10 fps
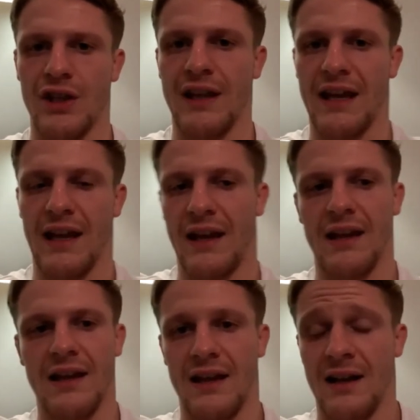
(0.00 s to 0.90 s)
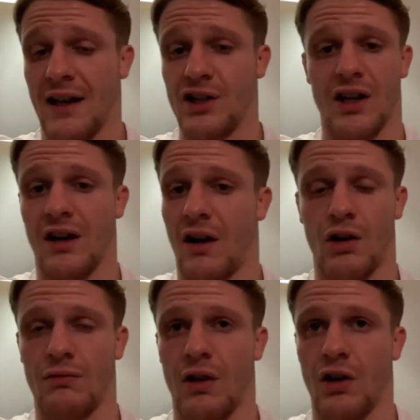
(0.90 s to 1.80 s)
And then
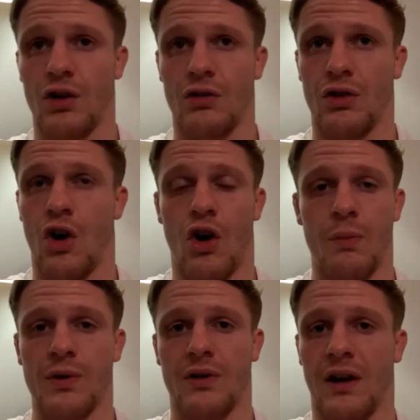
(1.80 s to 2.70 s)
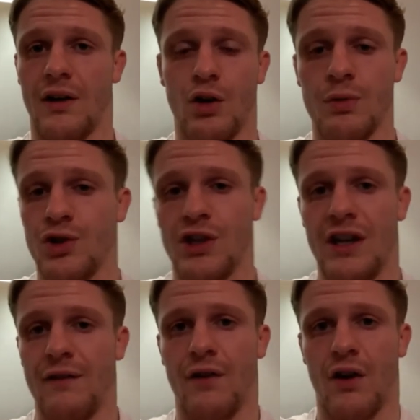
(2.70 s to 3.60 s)
I got offered an
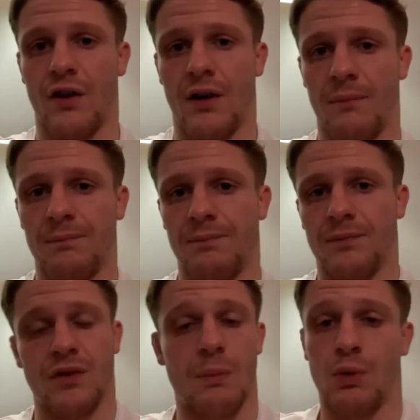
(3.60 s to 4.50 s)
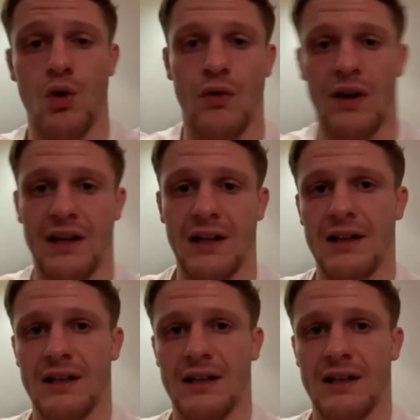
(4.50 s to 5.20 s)
opportunity for a pro fight.